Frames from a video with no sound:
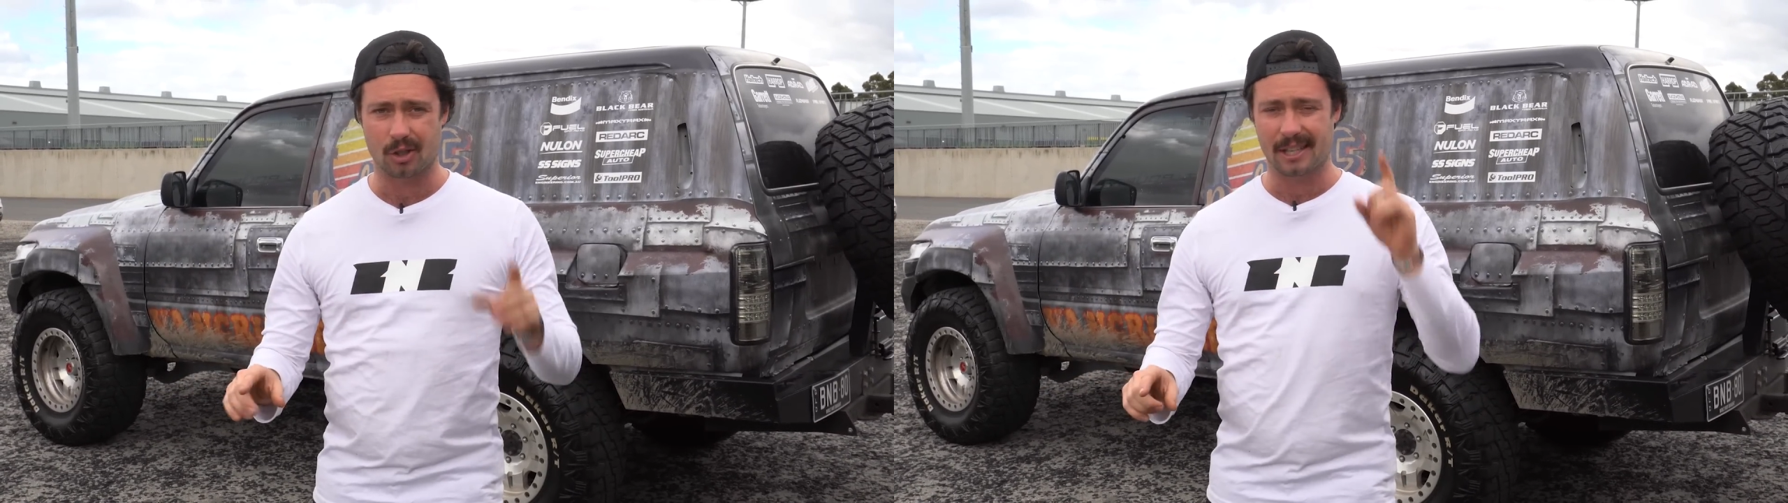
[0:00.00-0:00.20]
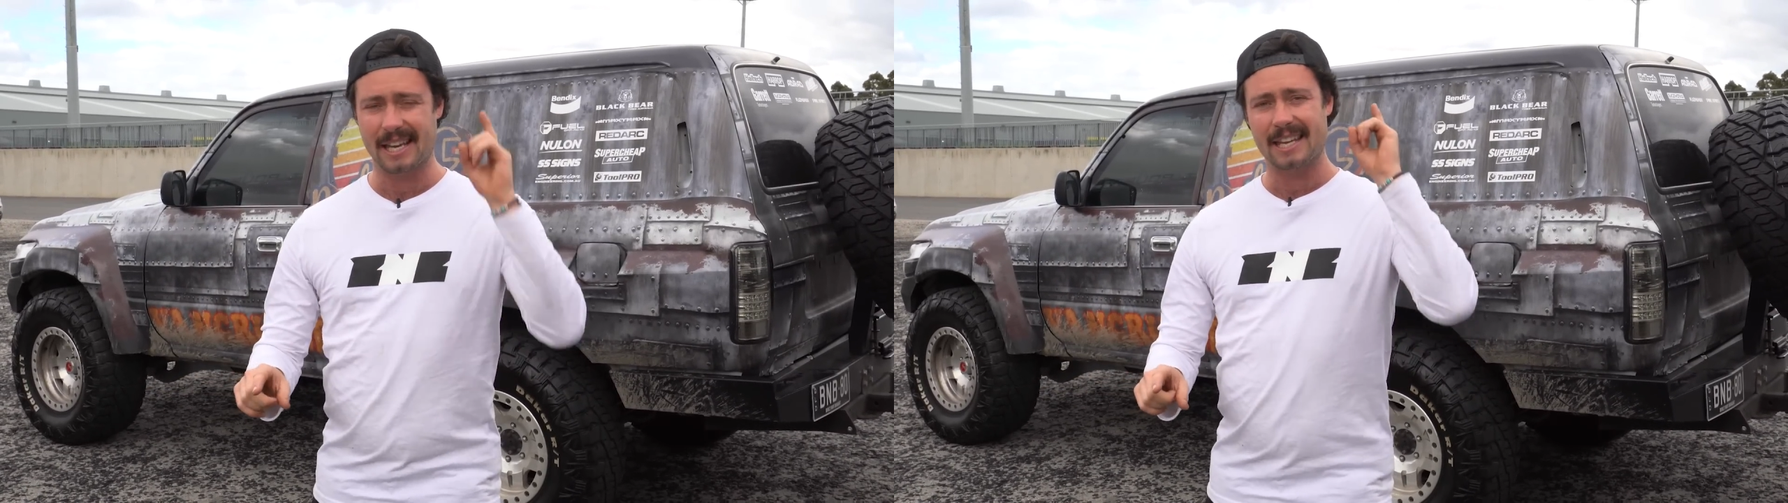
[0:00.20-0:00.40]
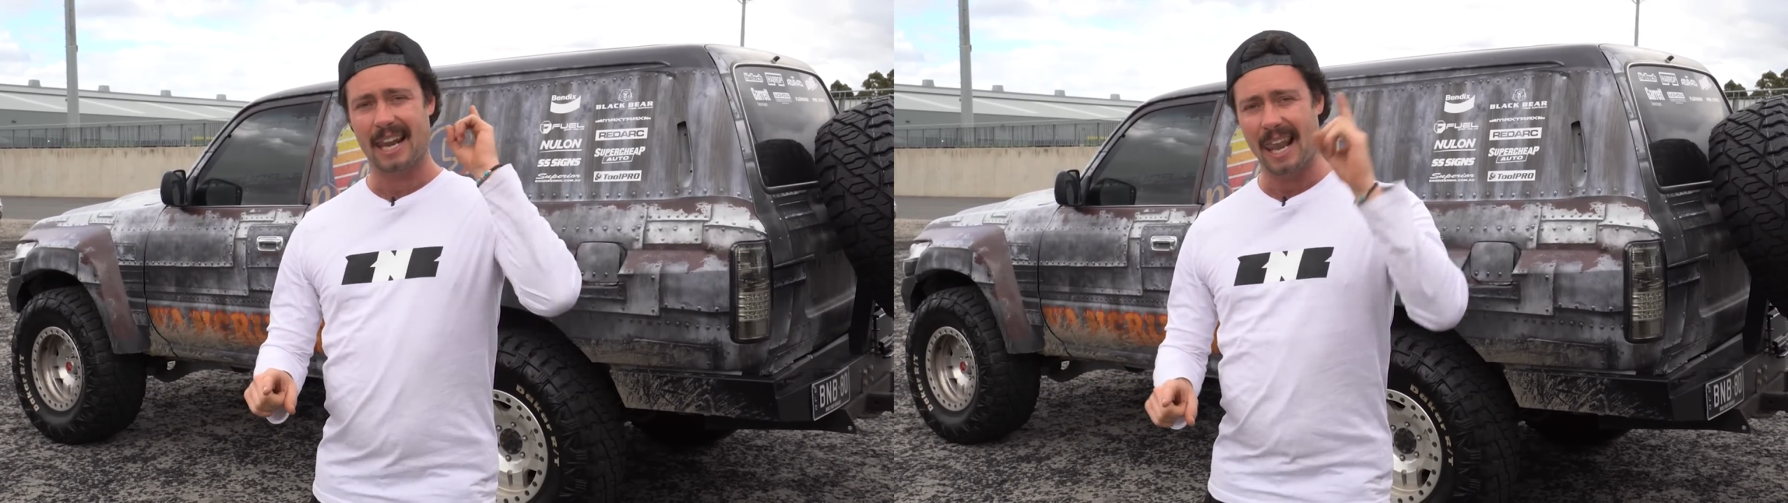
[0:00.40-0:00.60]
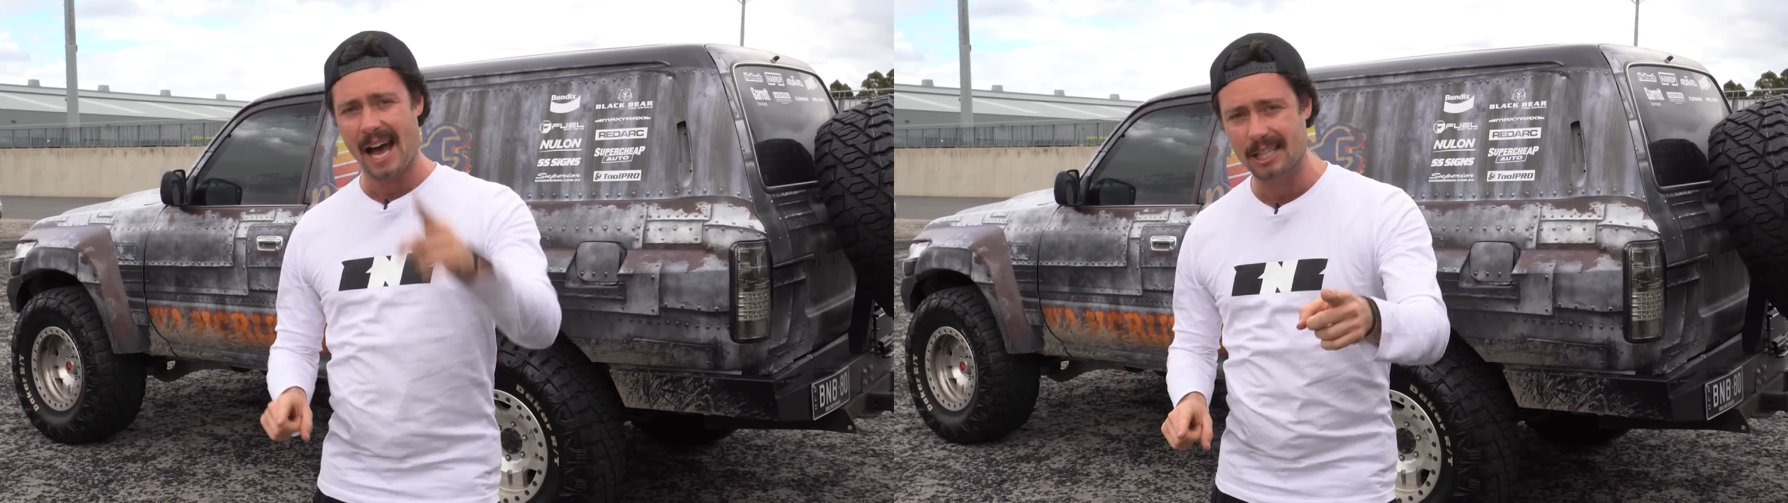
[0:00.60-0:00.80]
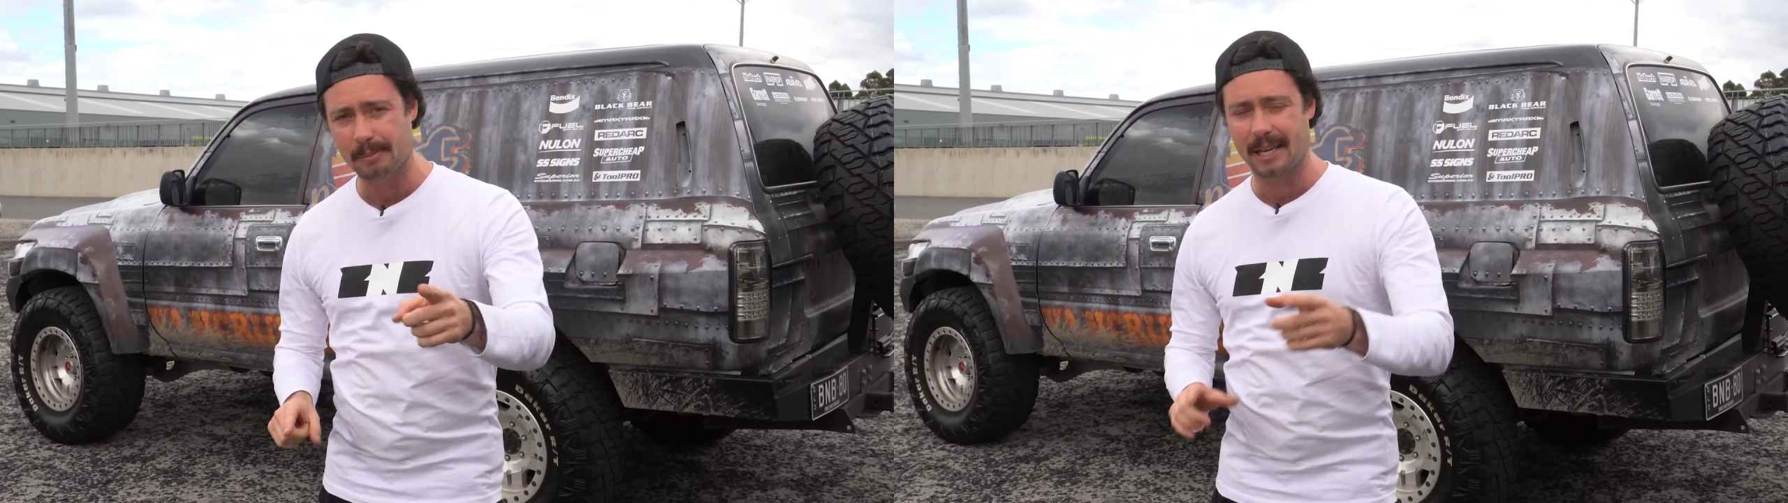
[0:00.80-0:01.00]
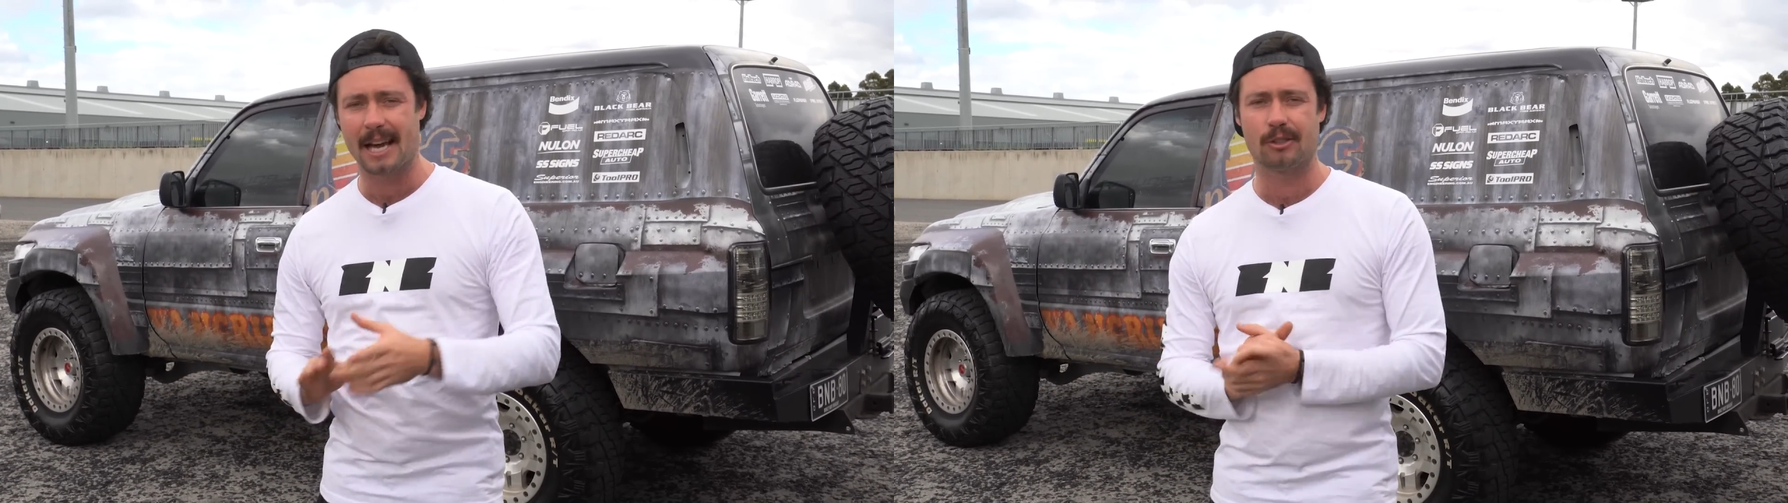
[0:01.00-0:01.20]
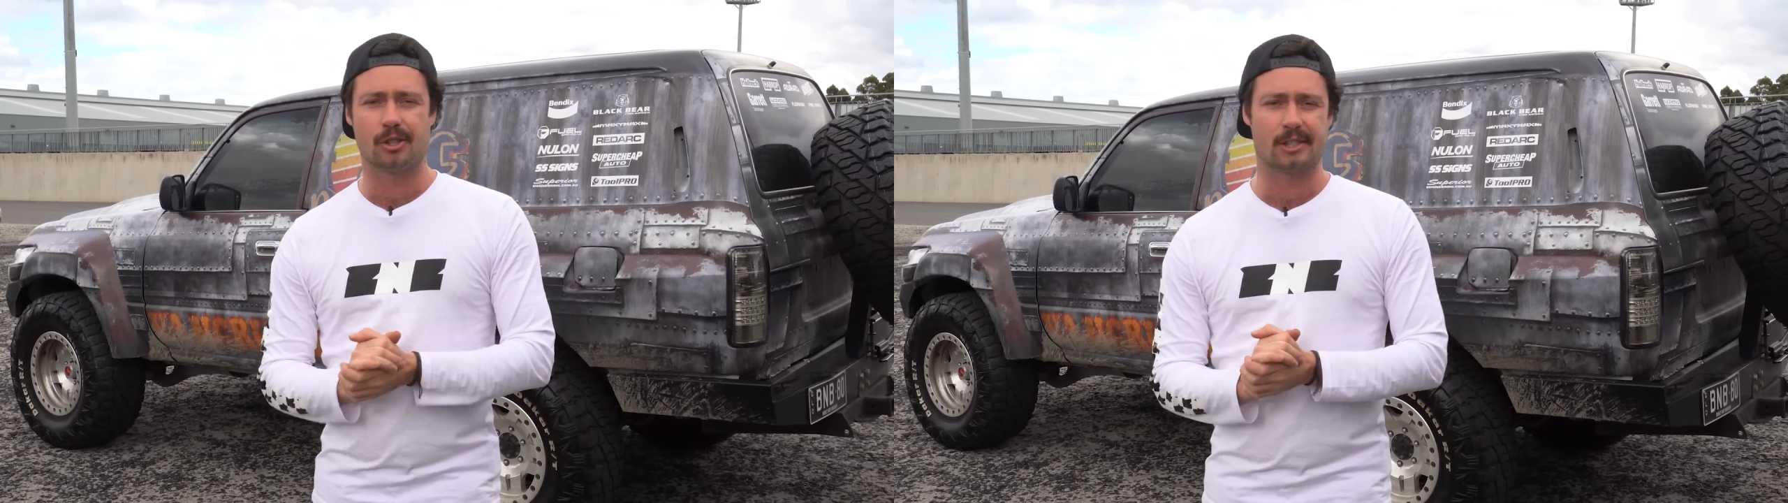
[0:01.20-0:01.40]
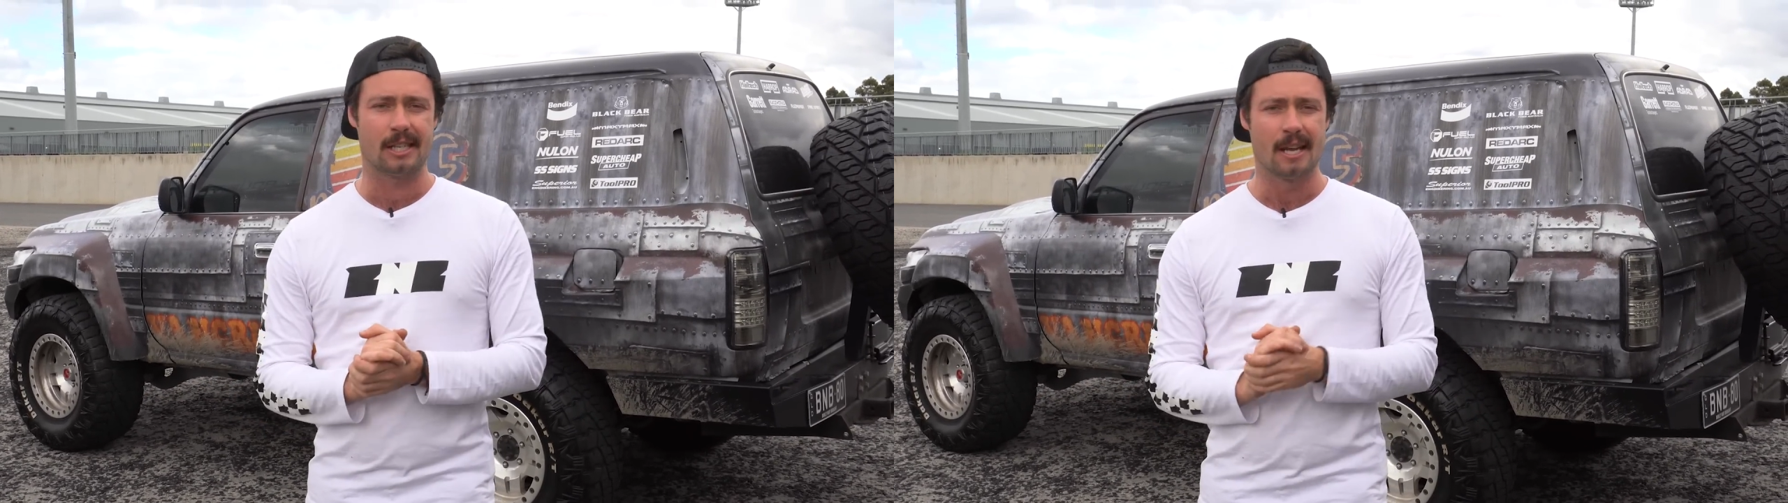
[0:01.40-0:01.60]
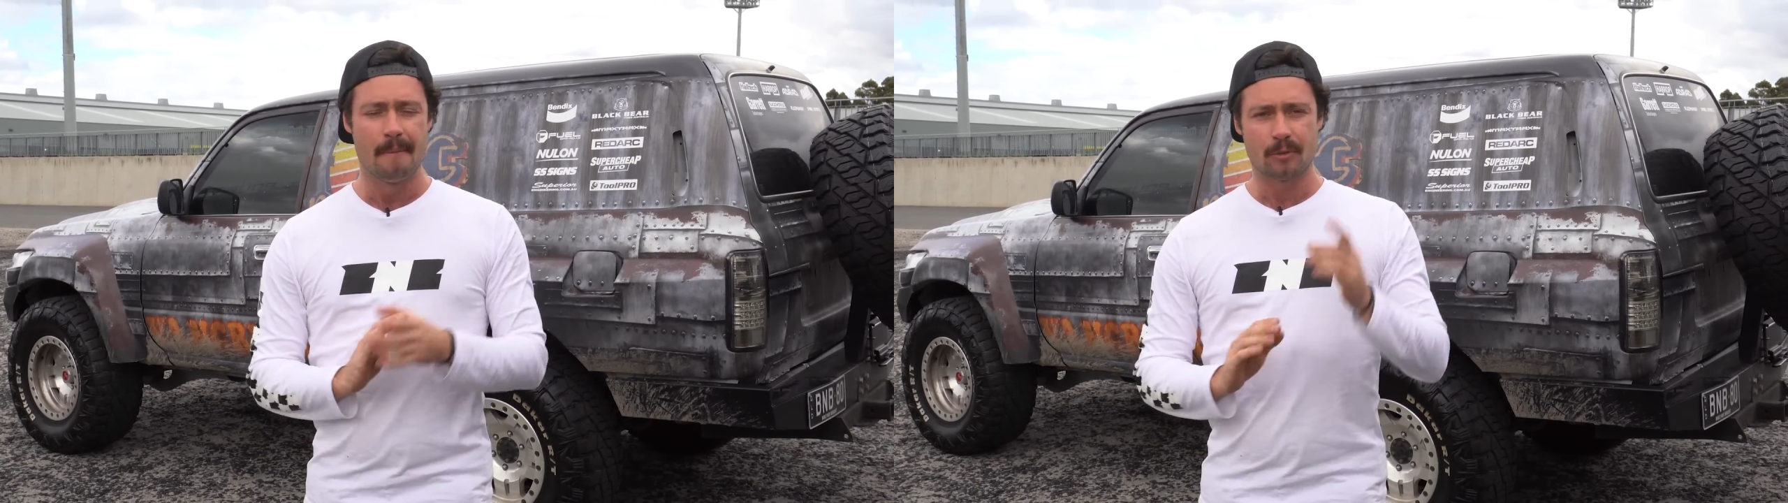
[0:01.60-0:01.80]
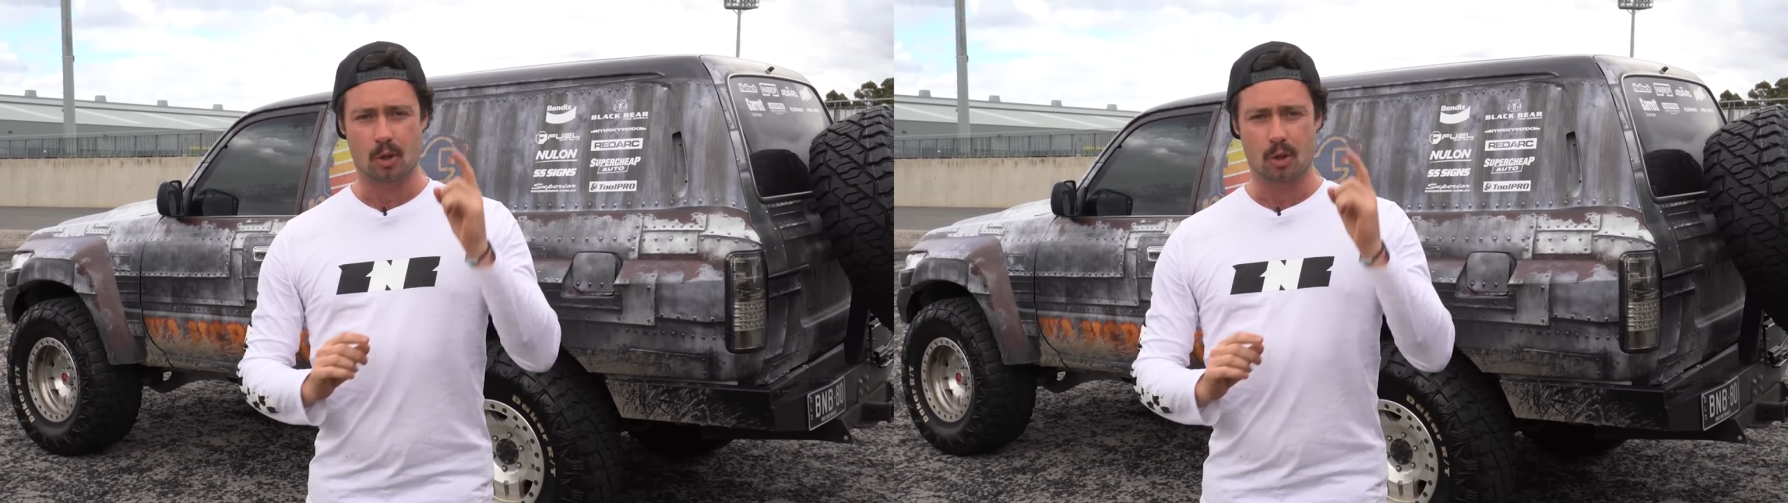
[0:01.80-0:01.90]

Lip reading: So get your last minute entries in